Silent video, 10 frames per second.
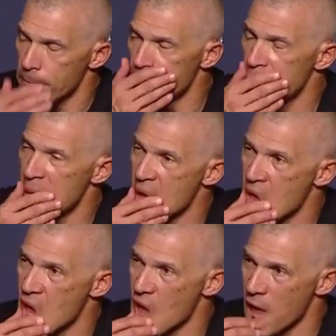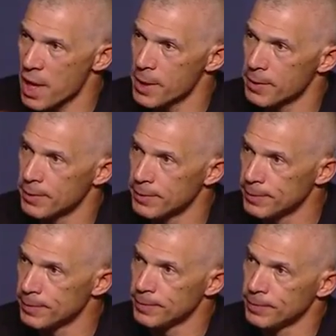Are you just gaining more
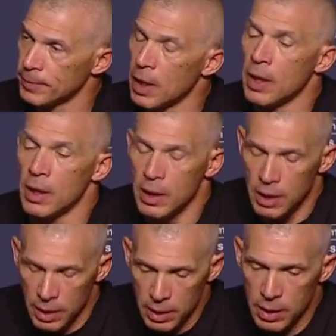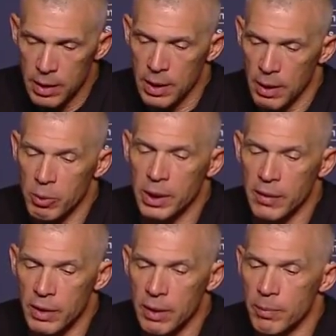confidence in him as he goes along? Yeah, we're
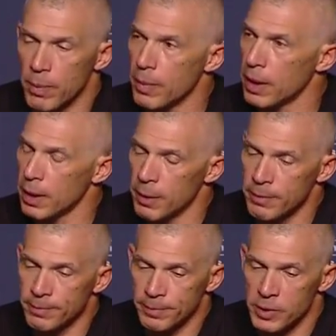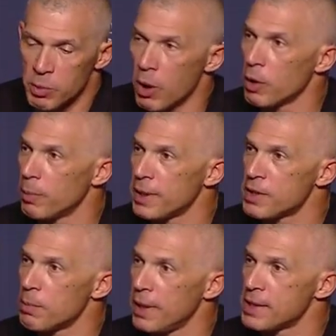giving him um, smaller
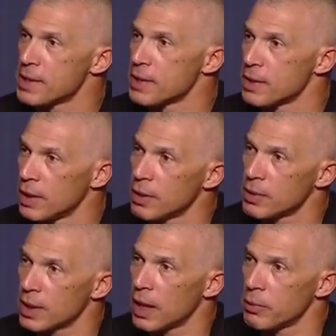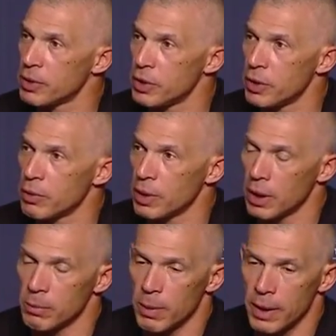bits and pieces. You know, it's kind of what you do with
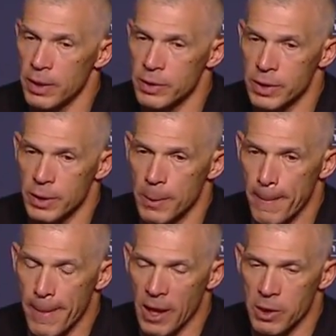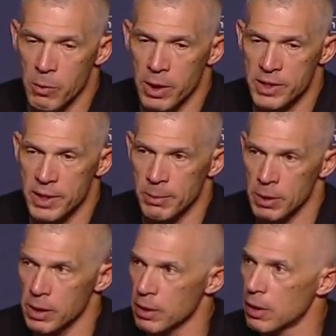young players, and you want to see him
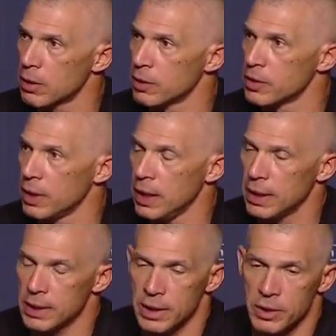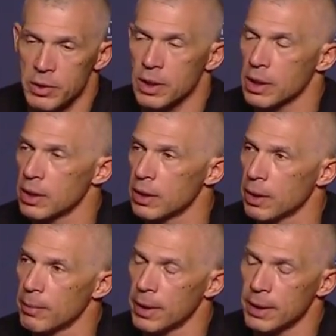clear hurdles, and he continues to clear
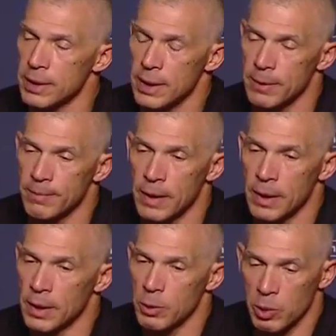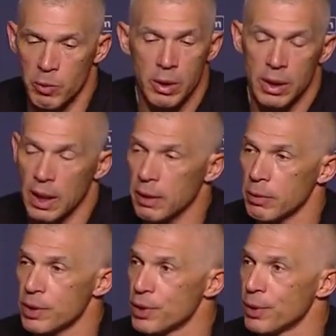them, and um, we really like
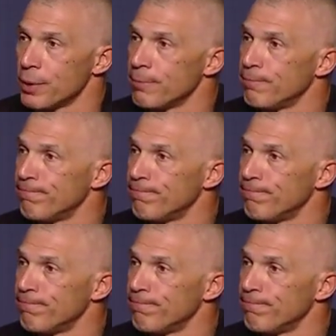what he's doing.